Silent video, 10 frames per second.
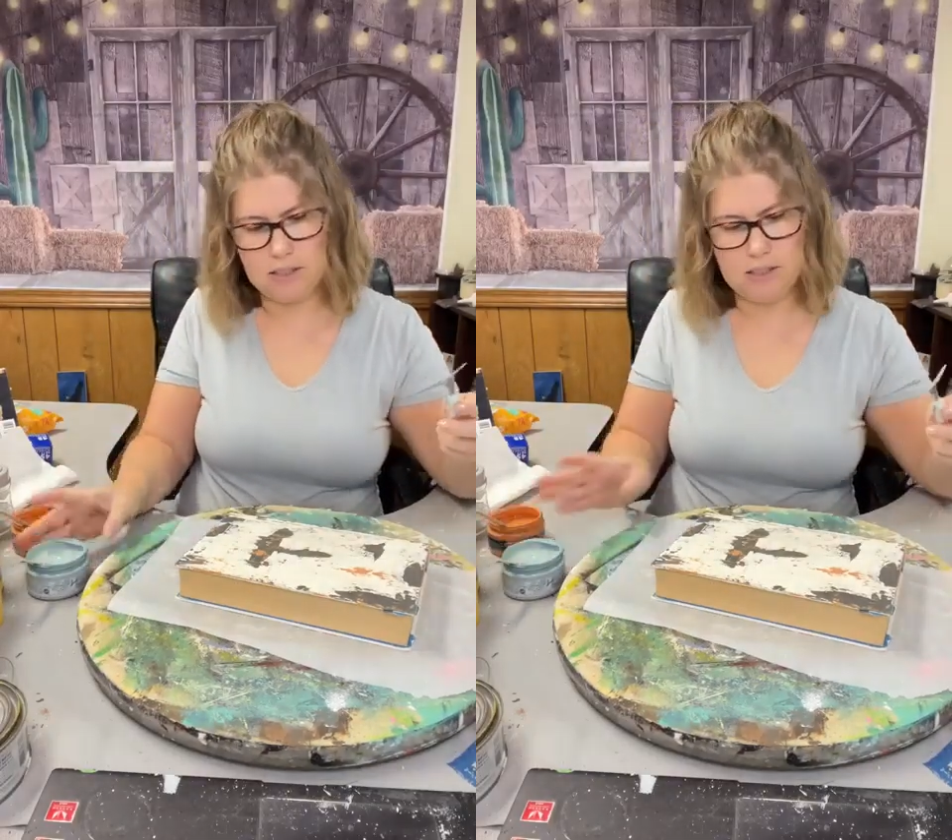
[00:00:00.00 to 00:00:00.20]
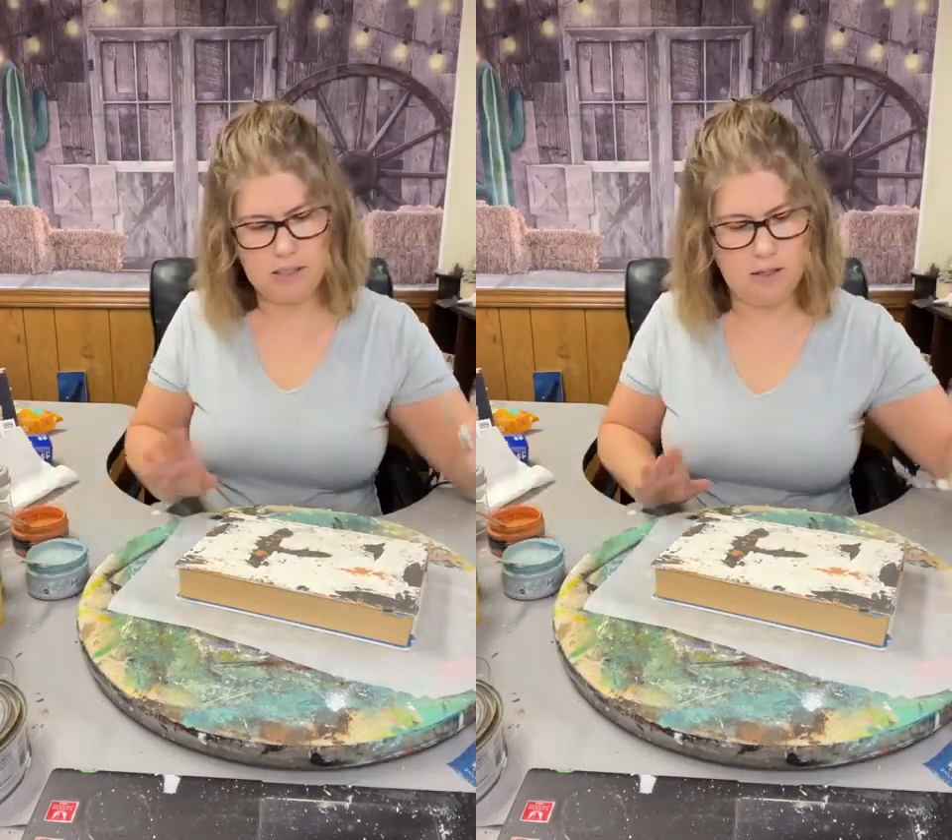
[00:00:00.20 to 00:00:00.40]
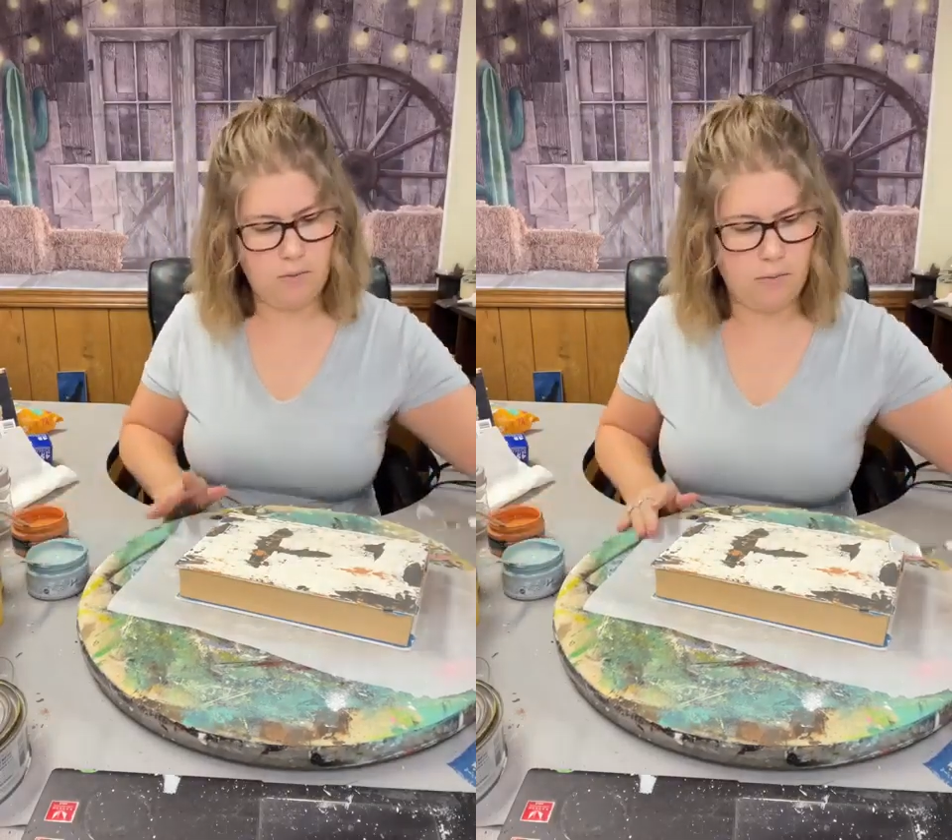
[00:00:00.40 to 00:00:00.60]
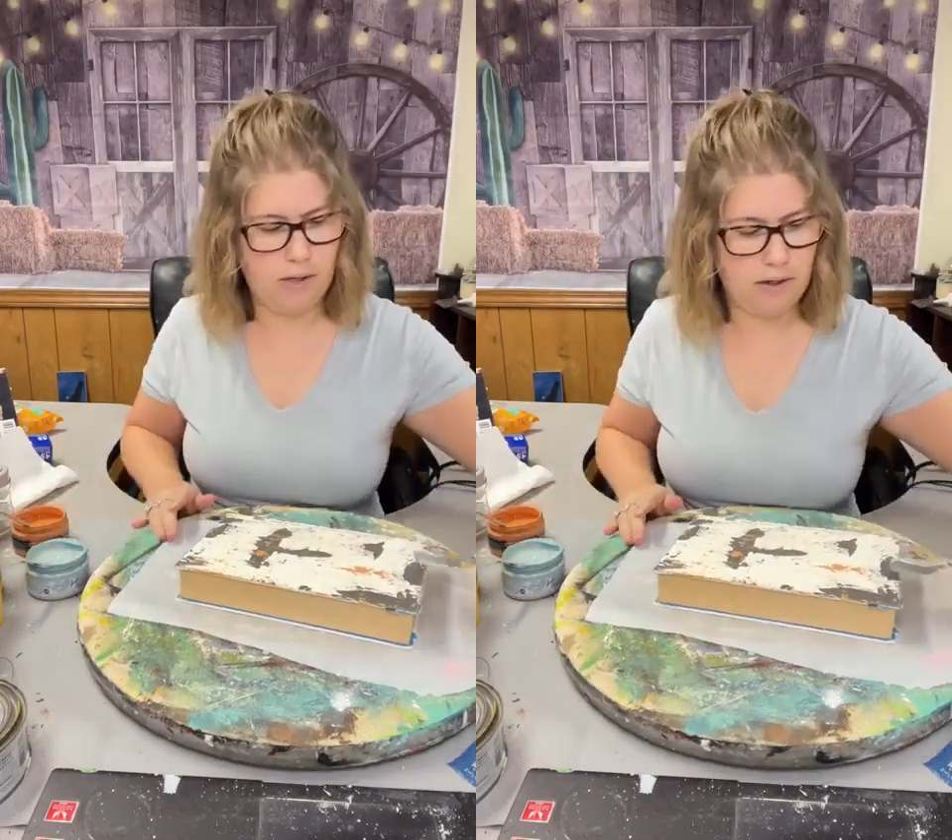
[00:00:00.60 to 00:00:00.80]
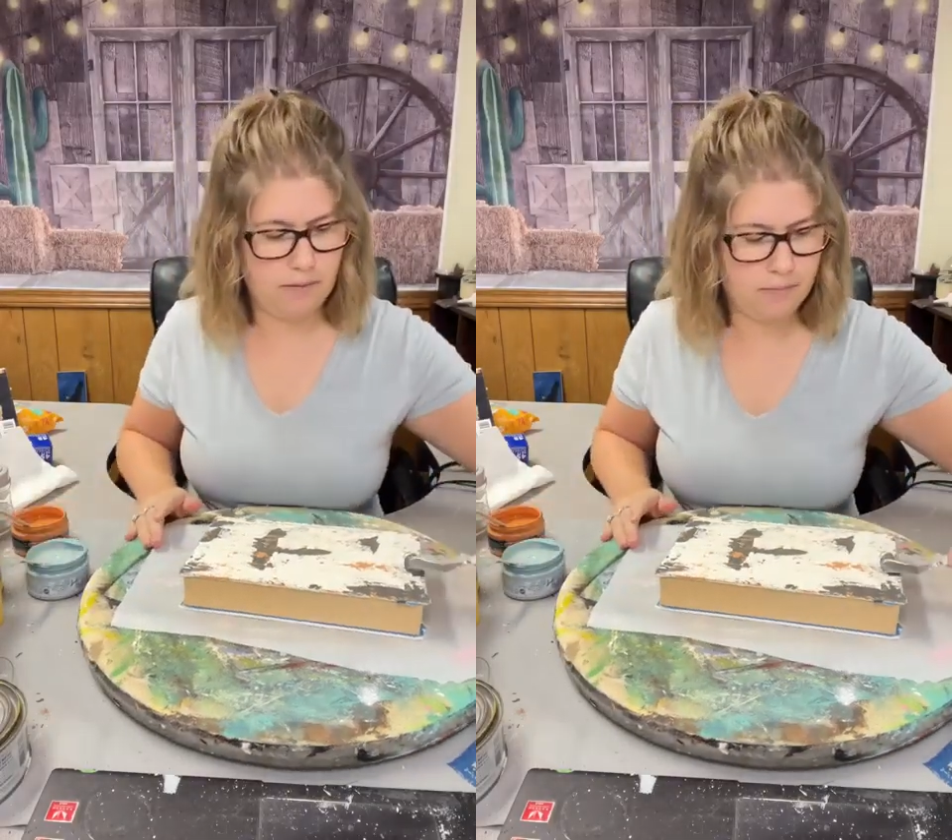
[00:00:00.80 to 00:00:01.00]
and see what
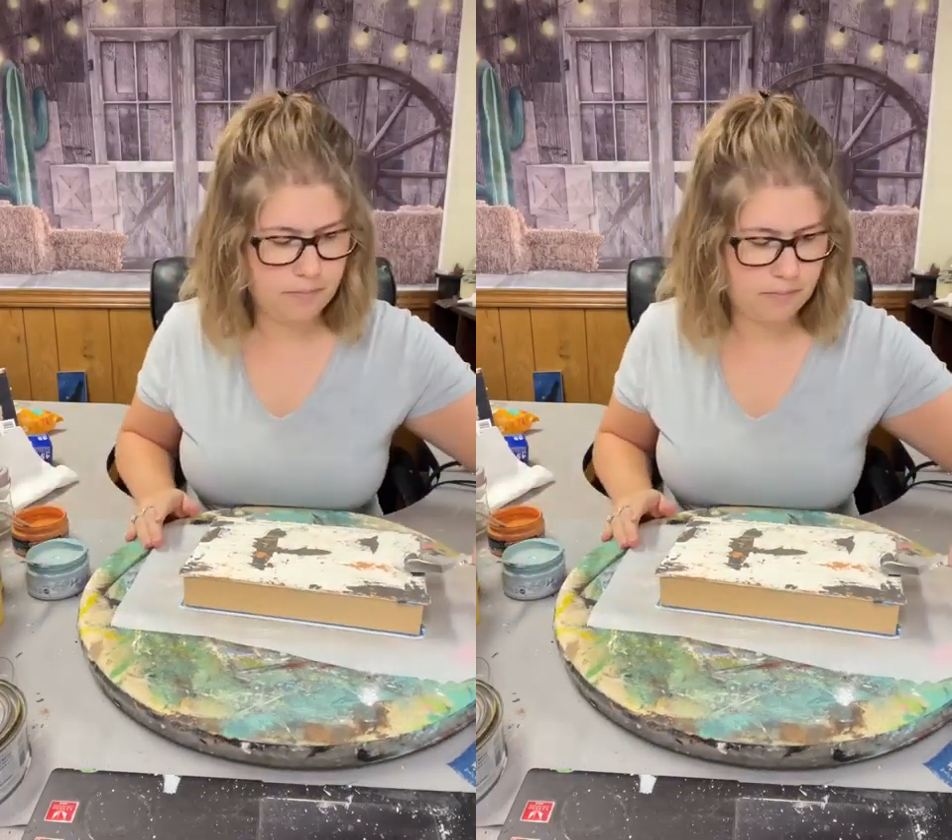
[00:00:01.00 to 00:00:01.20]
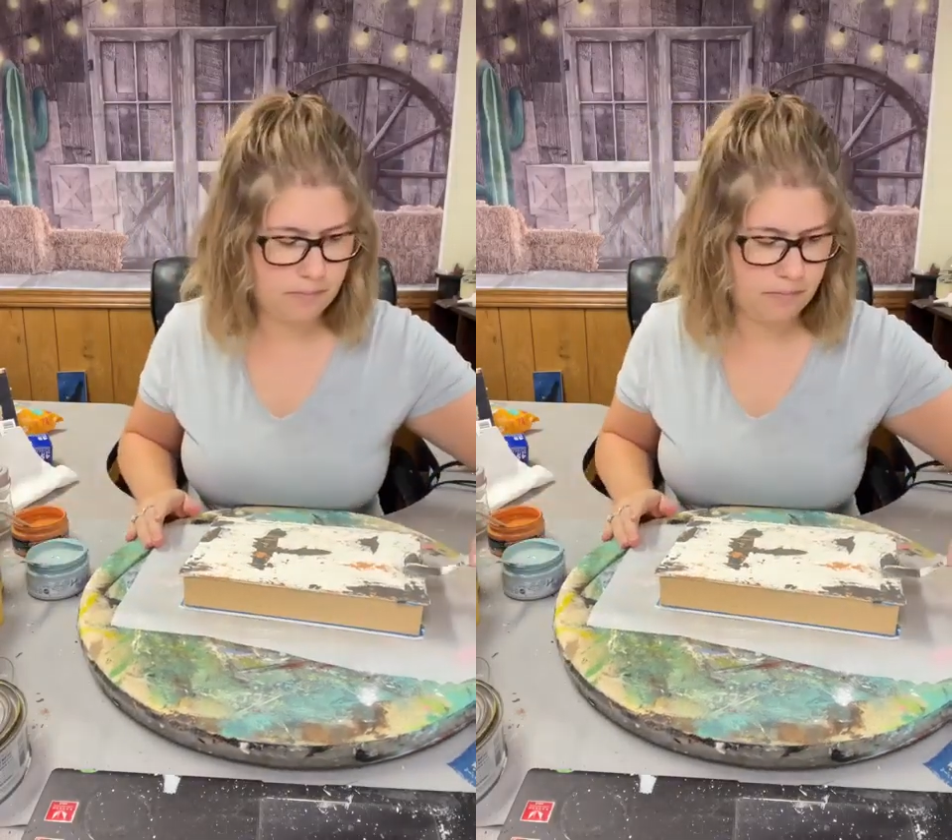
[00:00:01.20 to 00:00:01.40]
we get.